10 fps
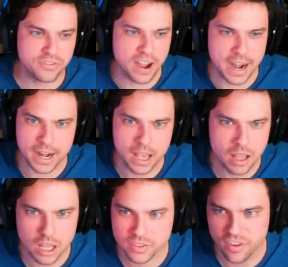fine.
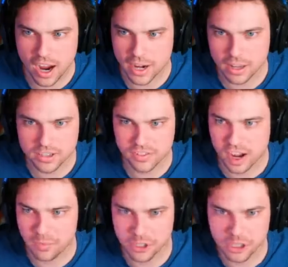That's fine. That's
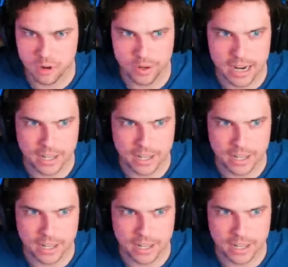fine. We're doing what we gotta